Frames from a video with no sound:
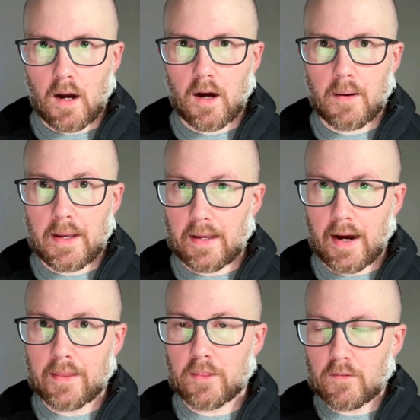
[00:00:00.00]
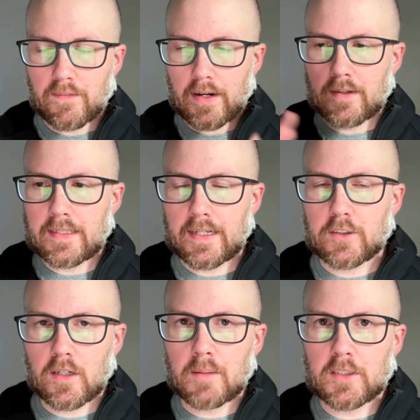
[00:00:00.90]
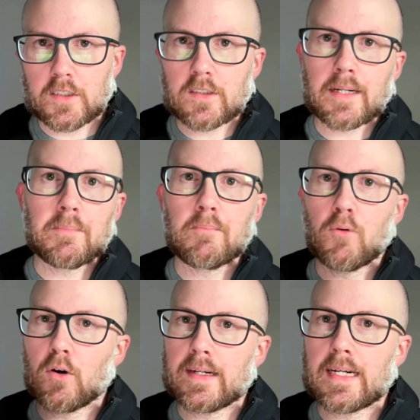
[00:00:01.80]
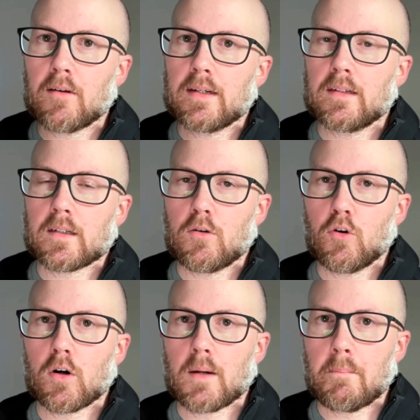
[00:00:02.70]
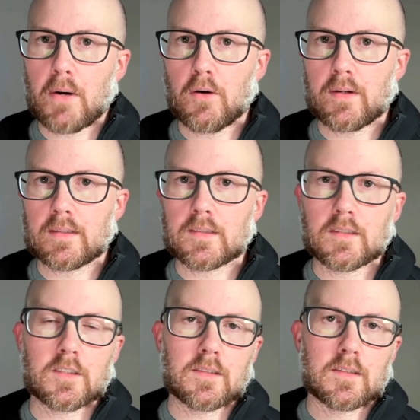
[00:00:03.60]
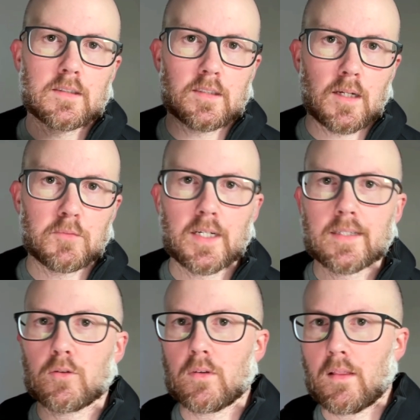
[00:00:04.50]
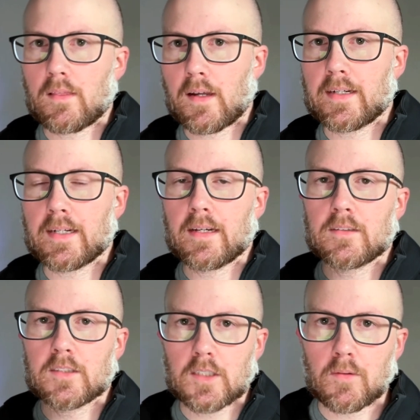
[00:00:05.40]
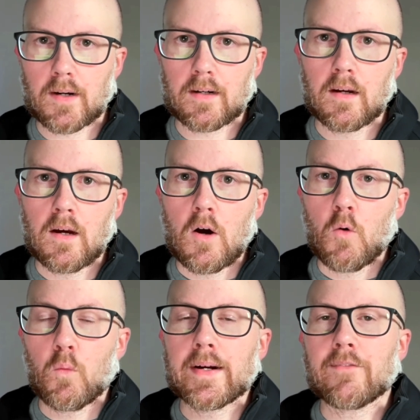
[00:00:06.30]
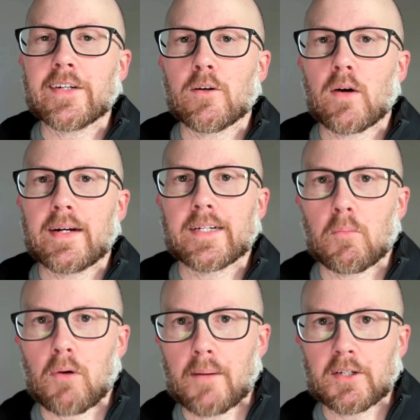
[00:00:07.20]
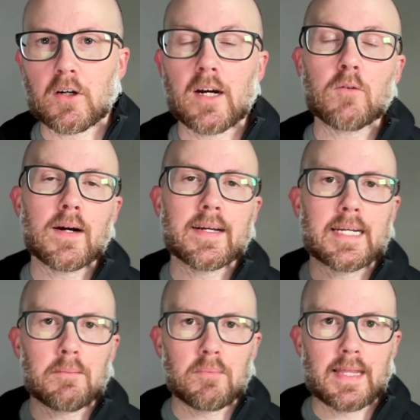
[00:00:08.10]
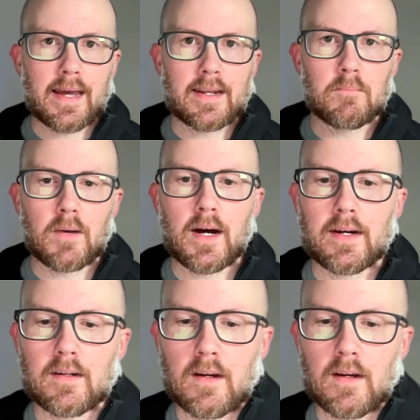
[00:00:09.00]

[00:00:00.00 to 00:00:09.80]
Uh, on their very nature, images can be broken down into core components, such as the subject or the lighting and so on. Whenever you're writing your prompt, you're gonna to wanna to keep that in mind.